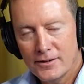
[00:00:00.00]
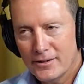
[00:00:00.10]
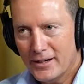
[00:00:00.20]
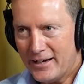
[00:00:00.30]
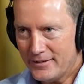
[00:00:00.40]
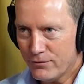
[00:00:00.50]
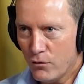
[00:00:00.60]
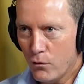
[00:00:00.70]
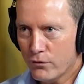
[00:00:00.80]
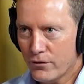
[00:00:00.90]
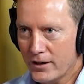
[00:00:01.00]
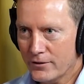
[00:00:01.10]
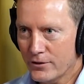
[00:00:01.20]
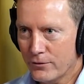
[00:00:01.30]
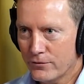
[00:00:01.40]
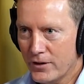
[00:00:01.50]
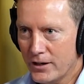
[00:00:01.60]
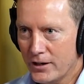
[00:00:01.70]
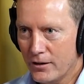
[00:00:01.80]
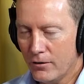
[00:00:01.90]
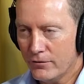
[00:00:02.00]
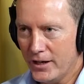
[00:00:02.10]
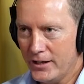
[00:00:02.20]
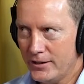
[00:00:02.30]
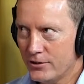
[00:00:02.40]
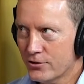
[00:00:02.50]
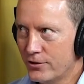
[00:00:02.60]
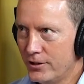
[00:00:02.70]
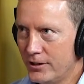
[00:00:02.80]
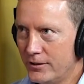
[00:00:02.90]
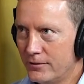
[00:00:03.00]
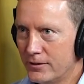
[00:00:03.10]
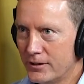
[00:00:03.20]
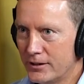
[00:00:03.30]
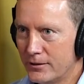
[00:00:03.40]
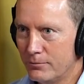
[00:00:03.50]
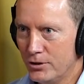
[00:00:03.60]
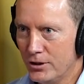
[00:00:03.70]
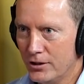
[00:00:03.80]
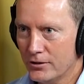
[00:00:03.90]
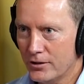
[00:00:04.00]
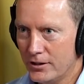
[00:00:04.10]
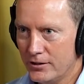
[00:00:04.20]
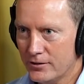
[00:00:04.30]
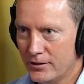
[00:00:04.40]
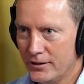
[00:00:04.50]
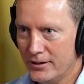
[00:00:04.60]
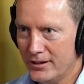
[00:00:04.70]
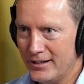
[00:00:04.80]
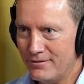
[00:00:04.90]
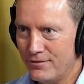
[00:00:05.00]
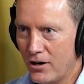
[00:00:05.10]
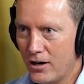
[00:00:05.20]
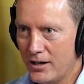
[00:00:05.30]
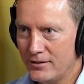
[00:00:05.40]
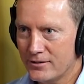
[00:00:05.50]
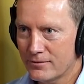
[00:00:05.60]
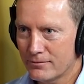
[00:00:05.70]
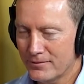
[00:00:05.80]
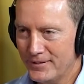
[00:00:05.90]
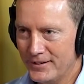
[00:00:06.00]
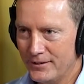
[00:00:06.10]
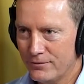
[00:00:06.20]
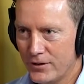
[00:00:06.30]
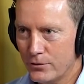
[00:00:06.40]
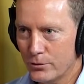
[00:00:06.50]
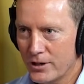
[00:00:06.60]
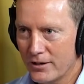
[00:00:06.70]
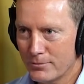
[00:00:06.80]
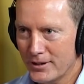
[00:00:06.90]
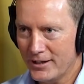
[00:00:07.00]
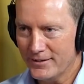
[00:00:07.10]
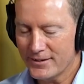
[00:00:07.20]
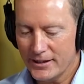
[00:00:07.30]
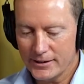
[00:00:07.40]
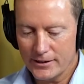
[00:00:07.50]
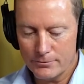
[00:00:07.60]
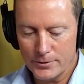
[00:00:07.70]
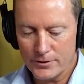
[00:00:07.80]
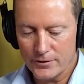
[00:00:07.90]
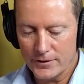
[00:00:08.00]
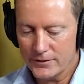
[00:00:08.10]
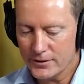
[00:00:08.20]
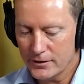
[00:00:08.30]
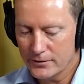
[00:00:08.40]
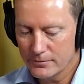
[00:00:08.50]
at the forefront of that industry, and could easily advise the federal government and the state governments on that side.